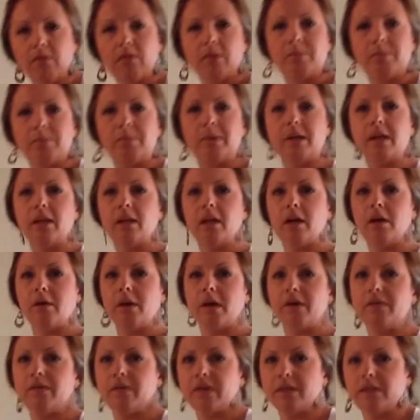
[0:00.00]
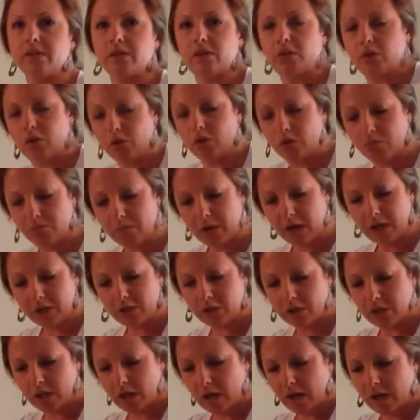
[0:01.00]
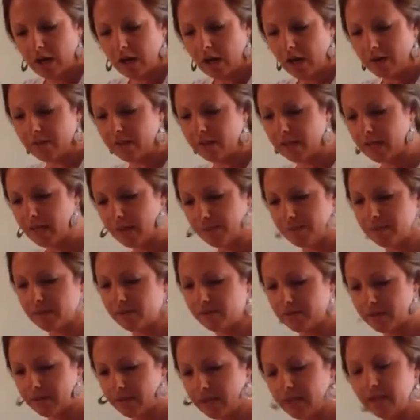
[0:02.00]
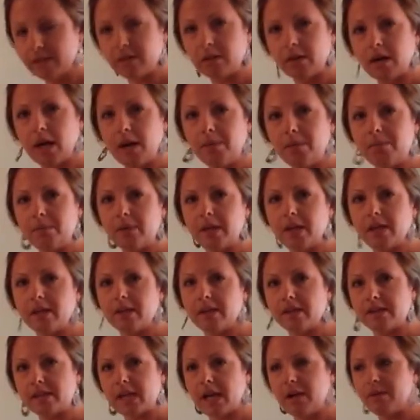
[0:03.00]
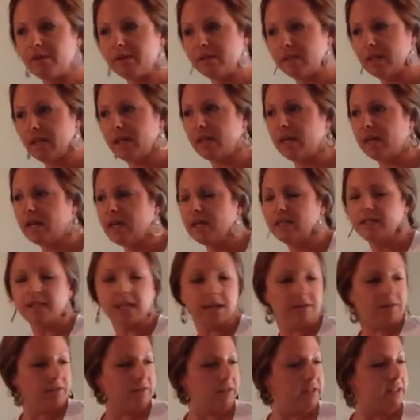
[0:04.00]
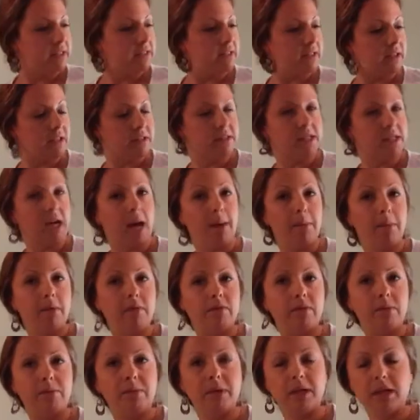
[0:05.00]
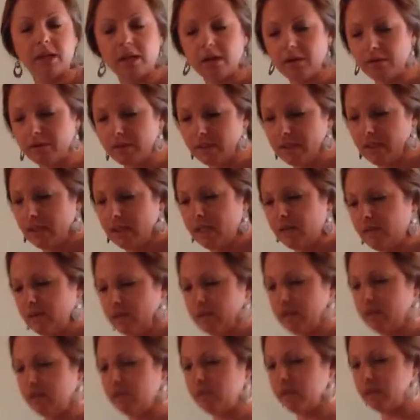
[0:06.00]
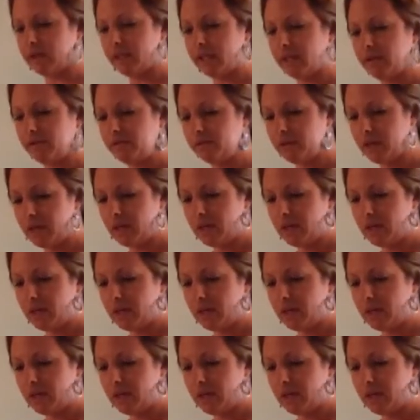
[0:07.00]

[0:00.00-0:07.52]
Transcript: of a pillow if it's too much on the hips. If the knees are up like this, I would say definitely sit on top of a pillow to give a little relief